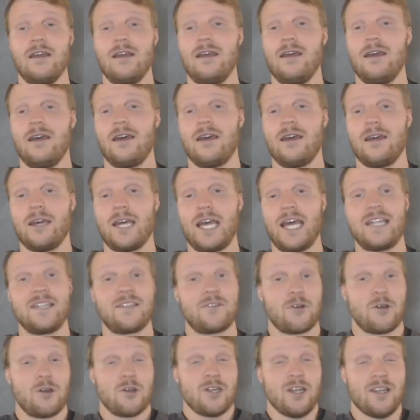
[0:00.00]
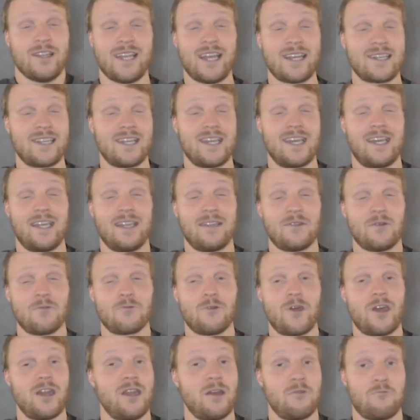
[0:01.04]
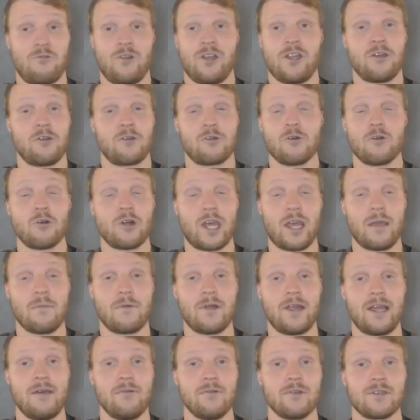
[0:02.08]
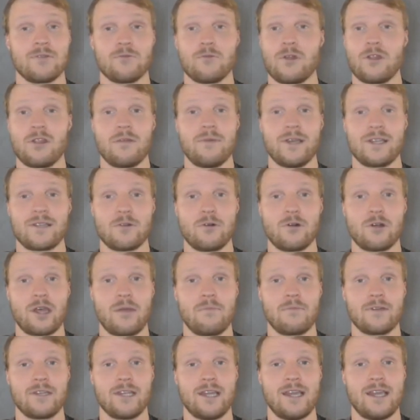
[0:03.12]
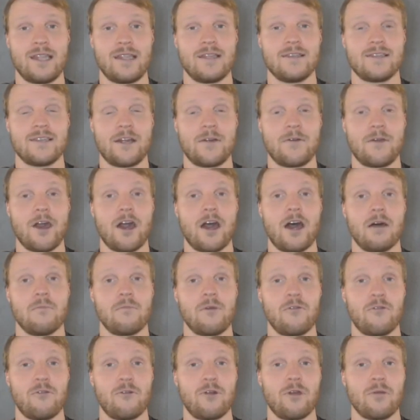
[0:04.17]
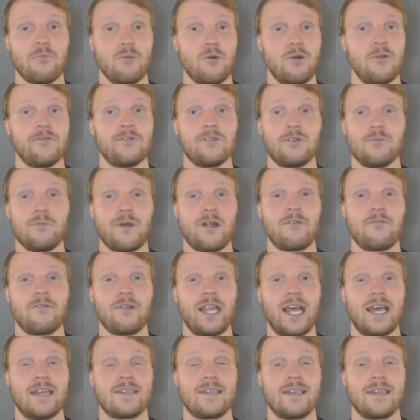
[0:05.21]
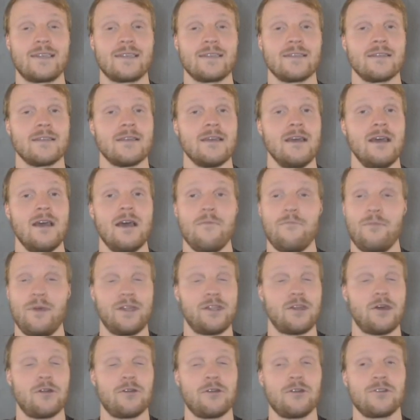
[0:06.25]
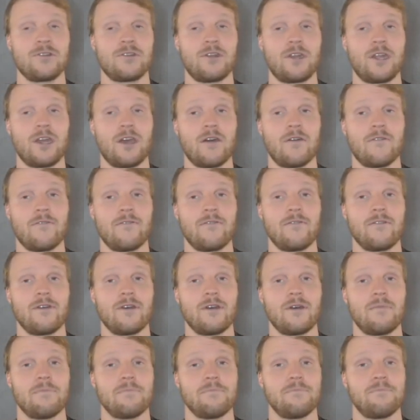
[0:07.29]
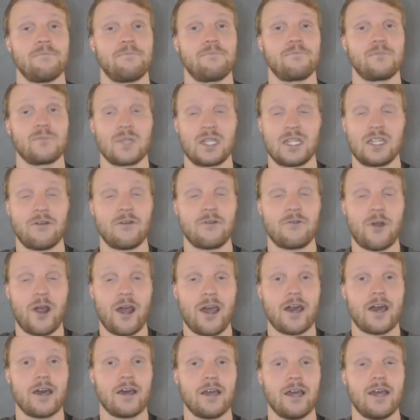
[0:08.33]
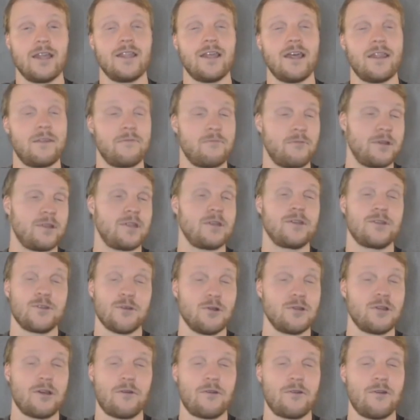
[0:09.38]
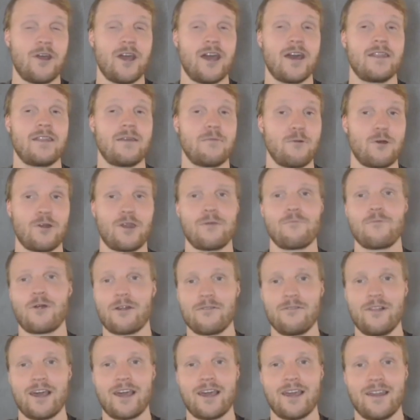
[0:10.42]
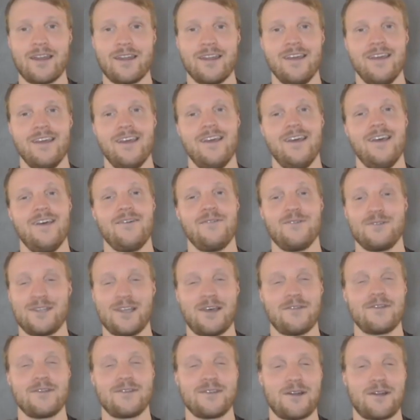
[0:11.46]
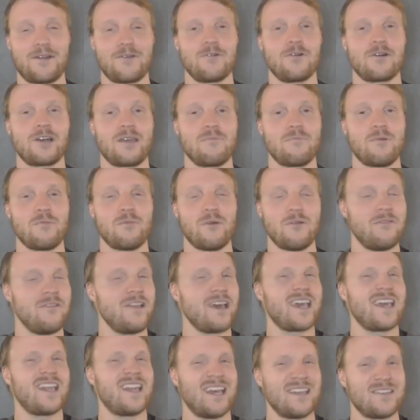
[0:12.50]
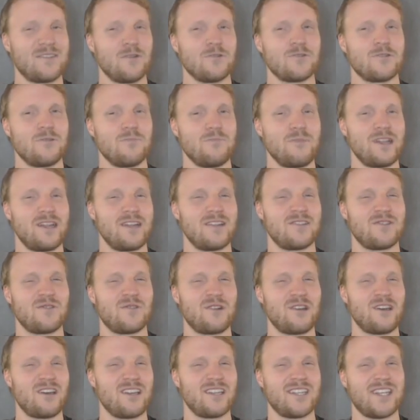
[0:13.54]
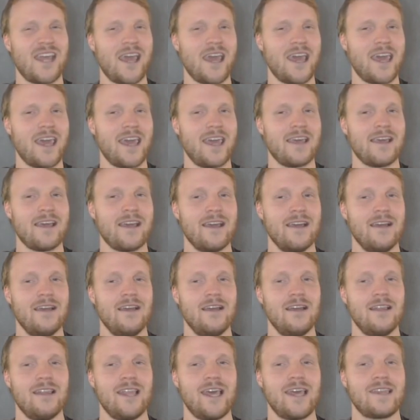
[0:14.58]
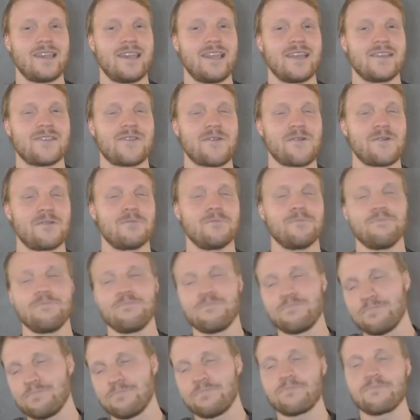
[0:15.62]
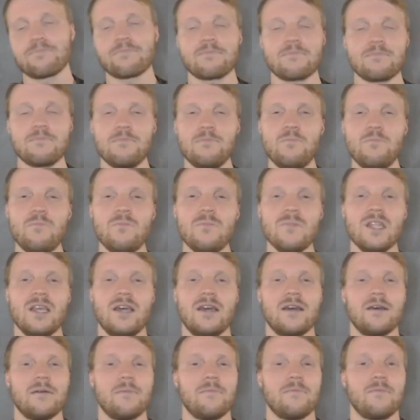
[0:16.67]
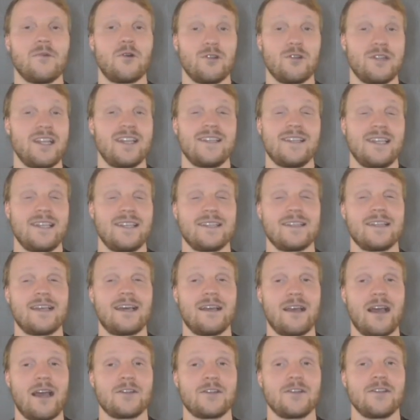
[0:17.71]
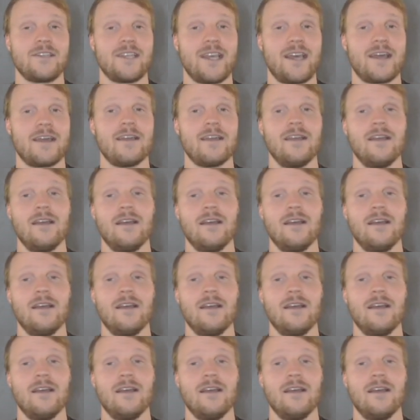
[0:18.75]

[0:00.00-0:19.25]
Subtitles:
And Strakosha is actually, in his own right, a really good goalkeeper. He was one of the best goalkeepers in the Serie A before he moved to Brentford last season, being the understudy of David Raya. And then when they sold David Raya, they brought in Mark Flecken, who's now the starting goalkeeper. But Flecken has also been sort of shaky lately, so or this season, I should say.